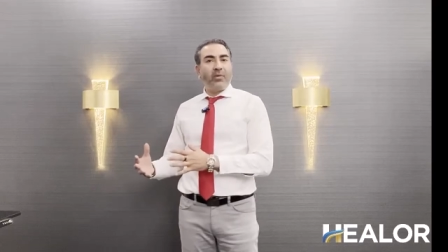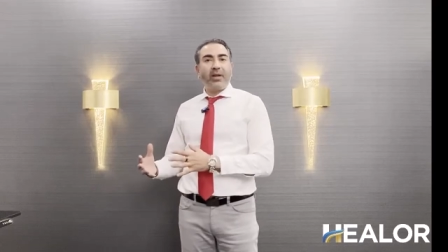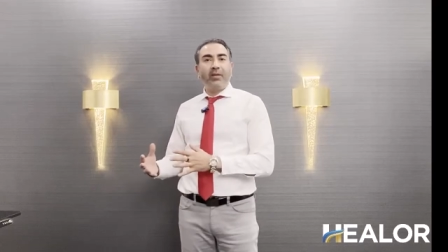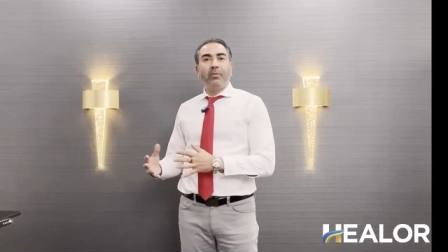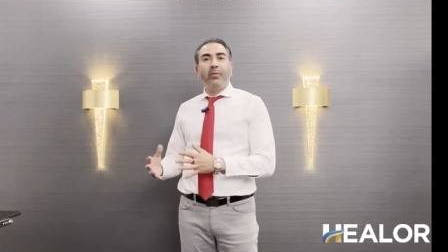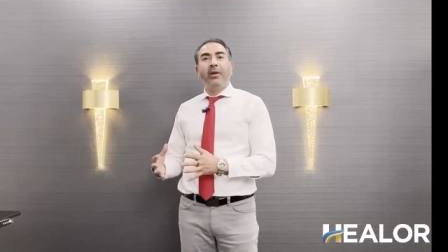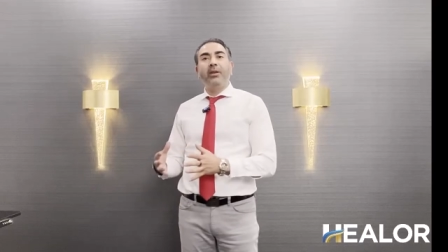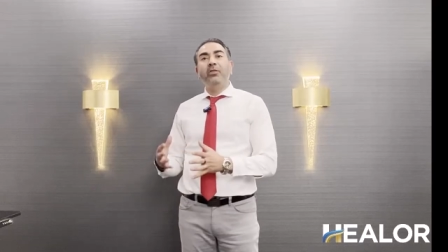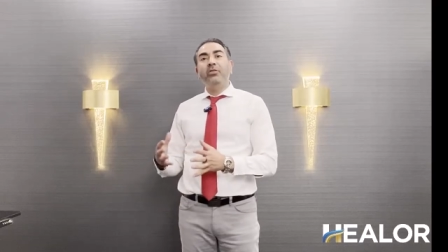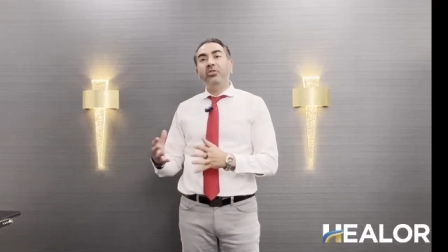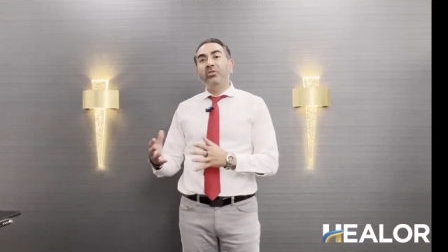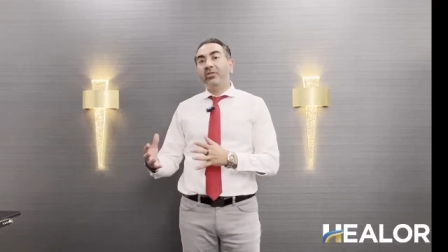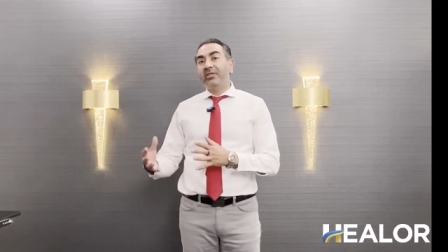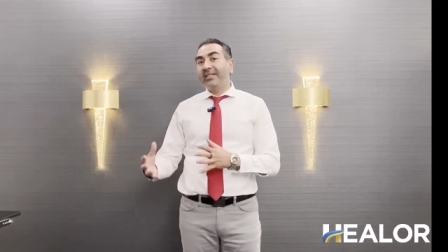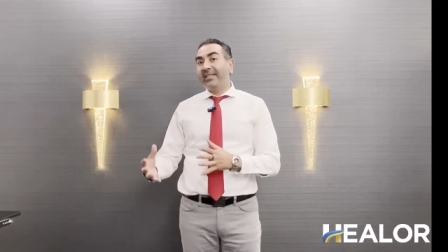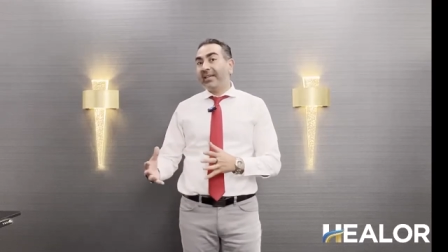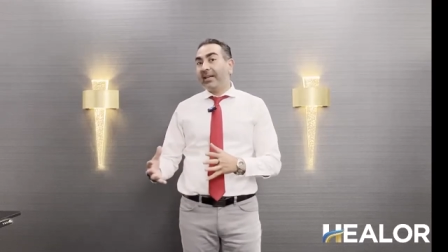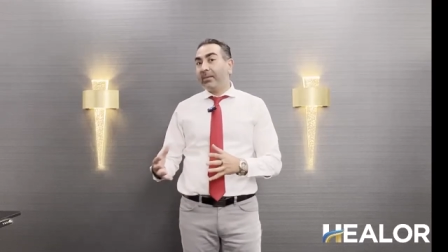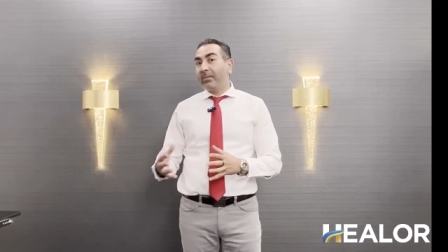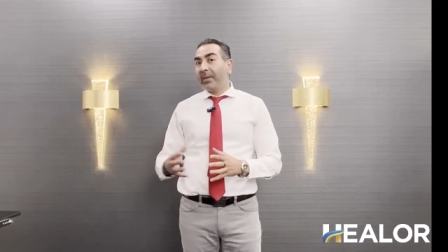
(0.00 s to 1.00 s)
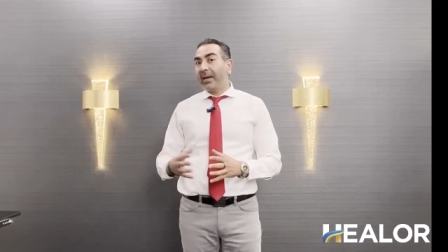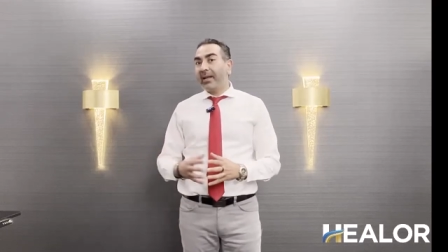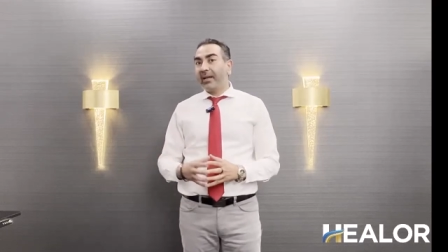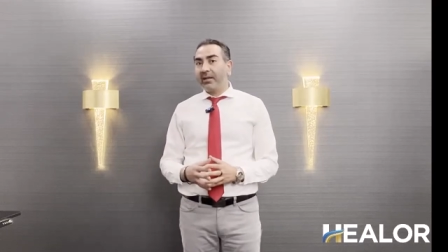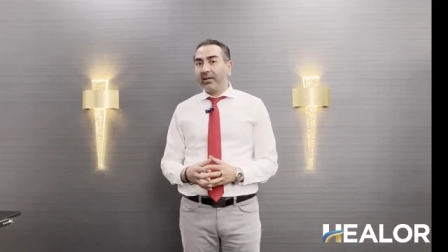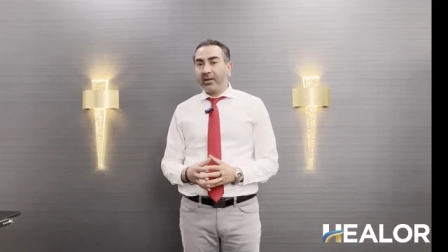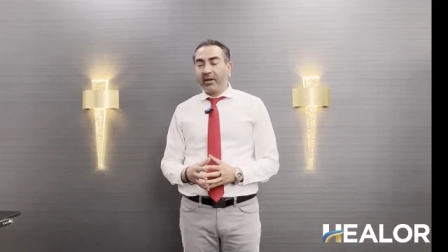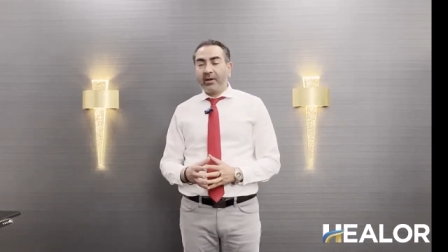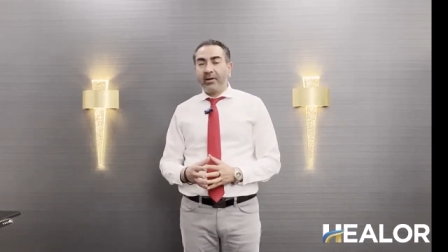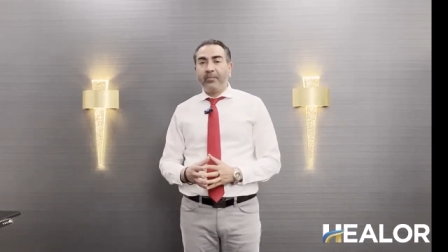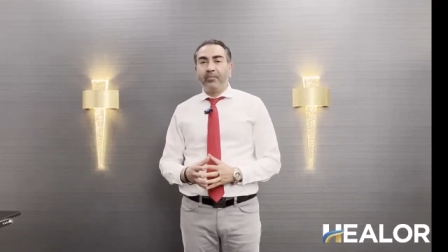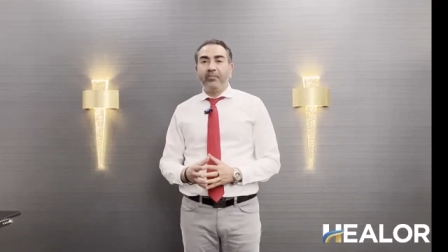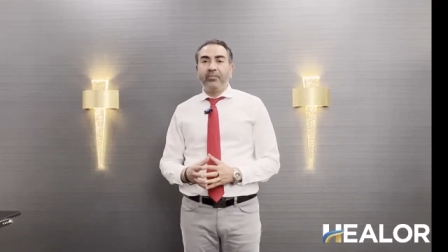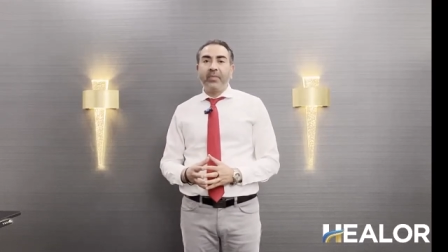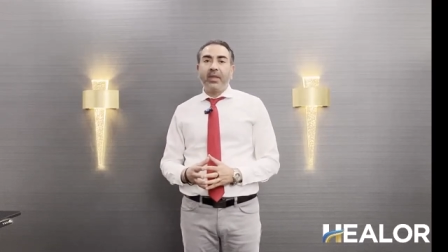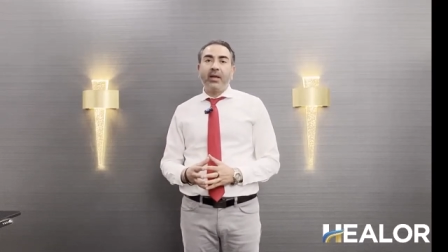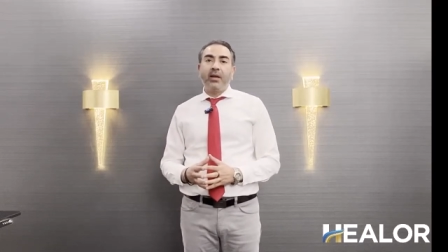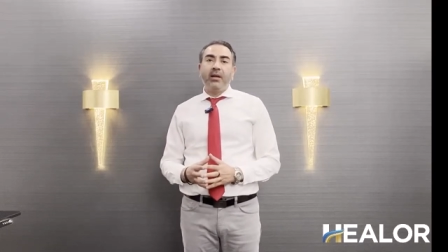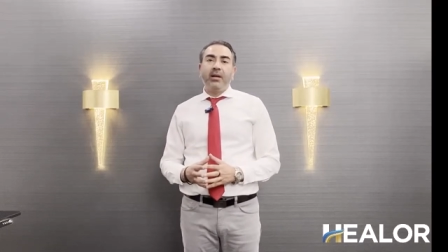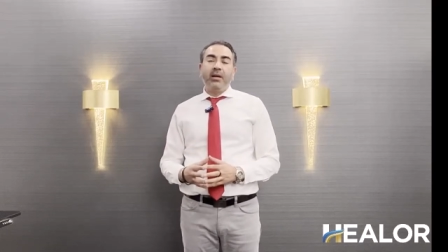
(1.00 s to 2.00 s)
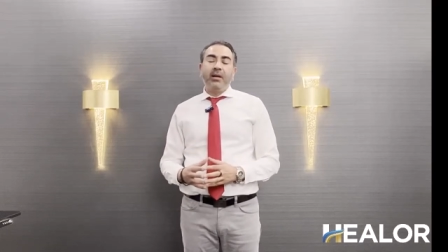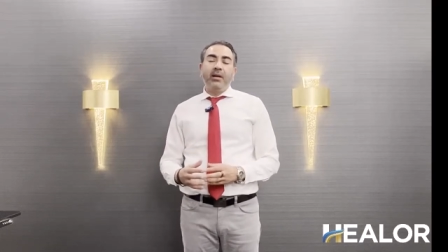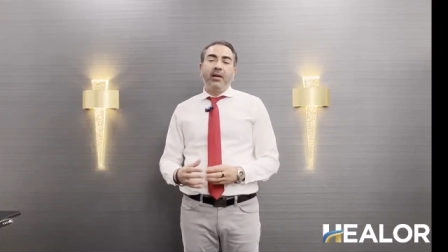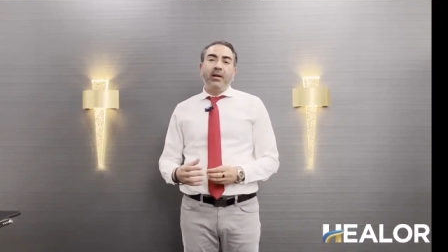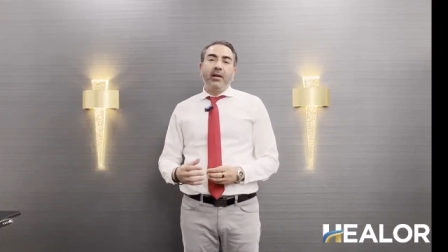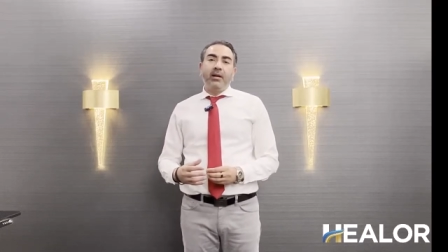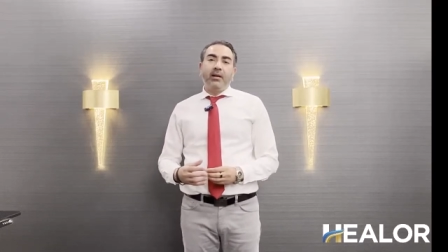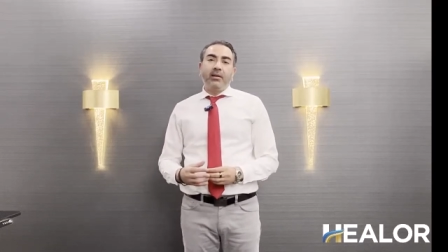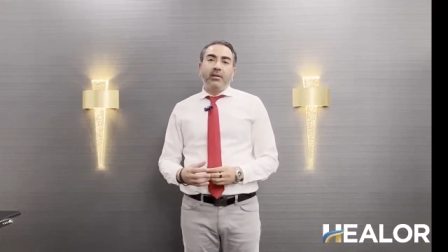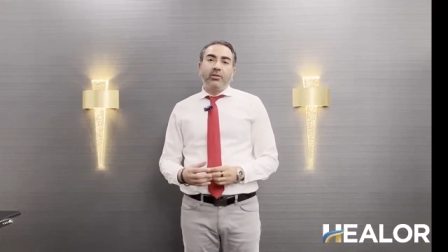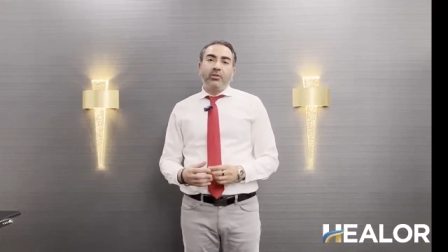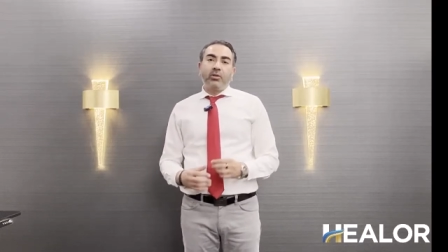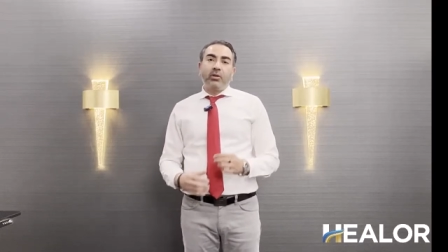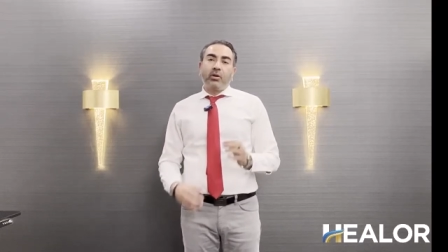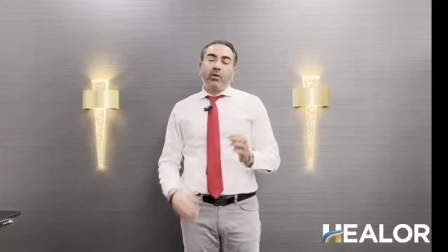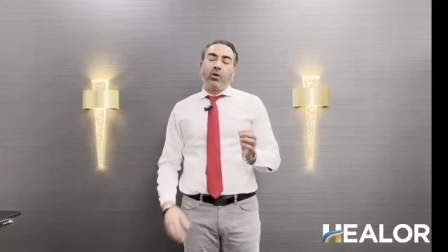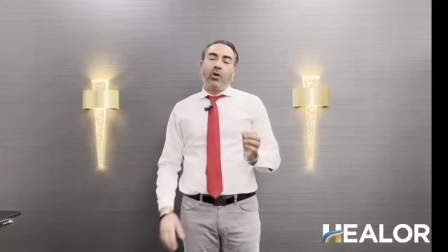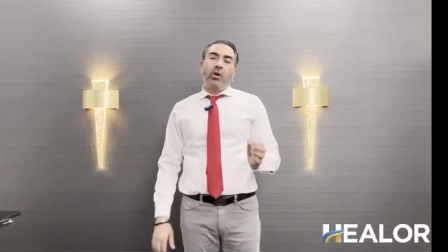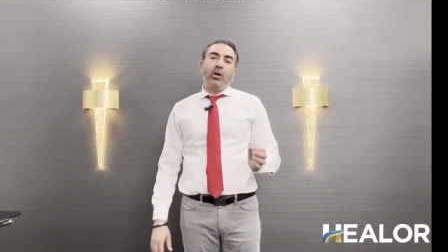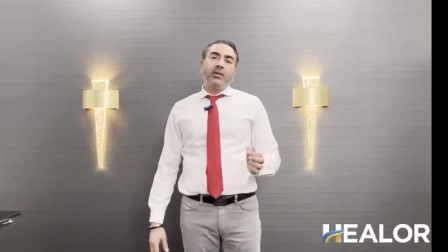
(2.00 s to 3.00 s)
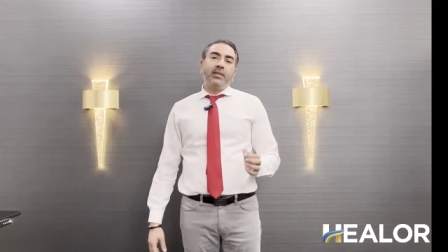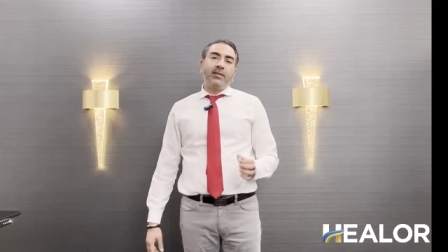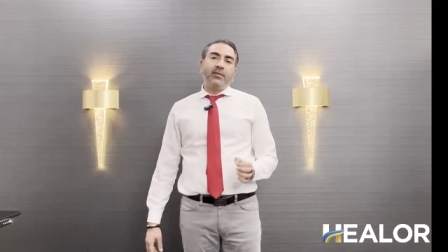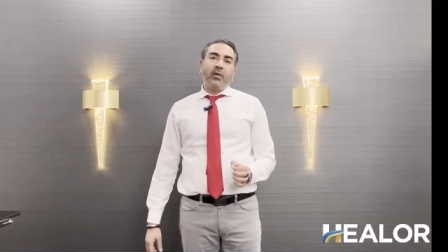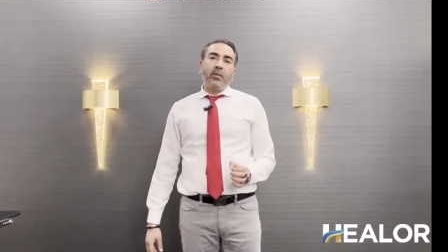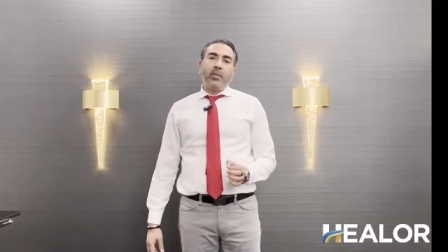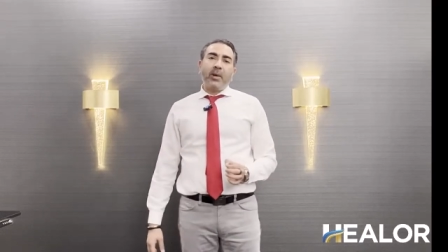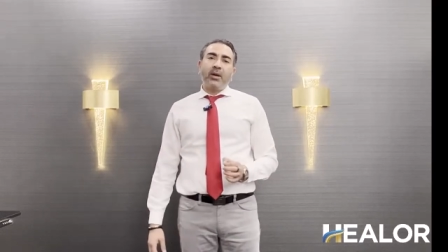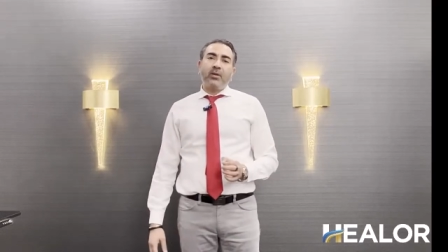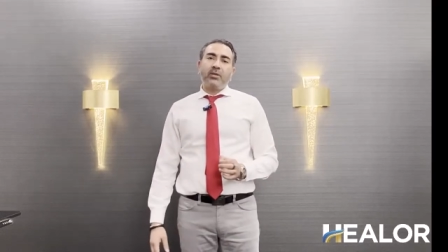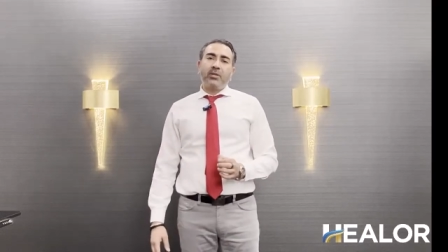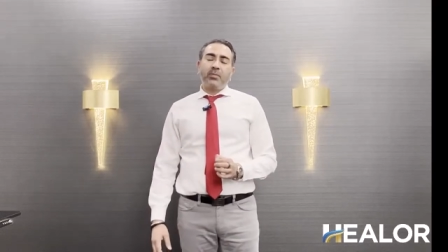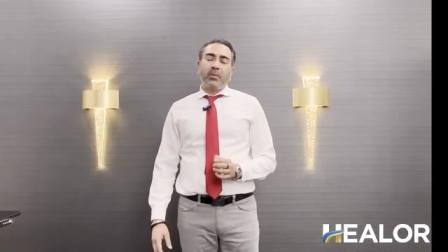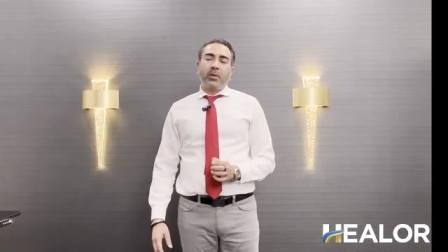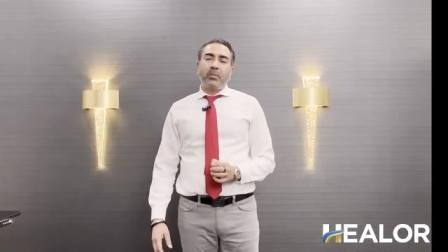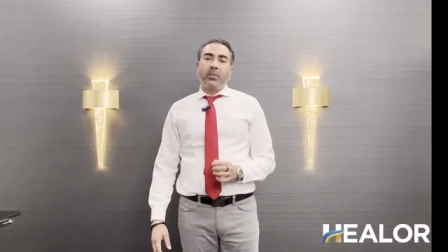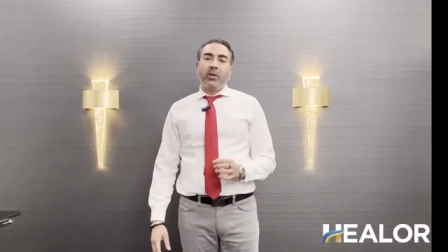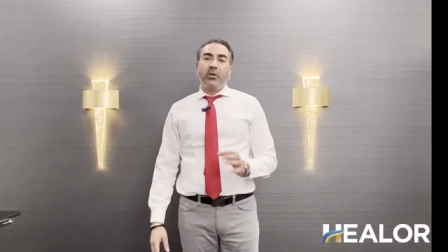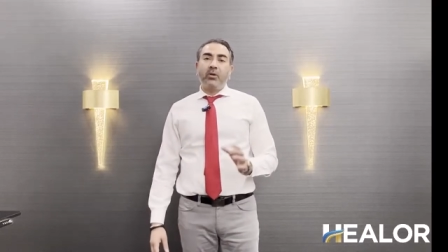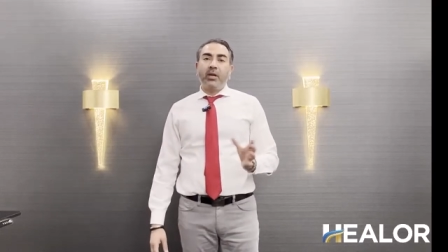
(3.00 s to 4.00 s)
when you should seek medical care. So the cause of hematospermia or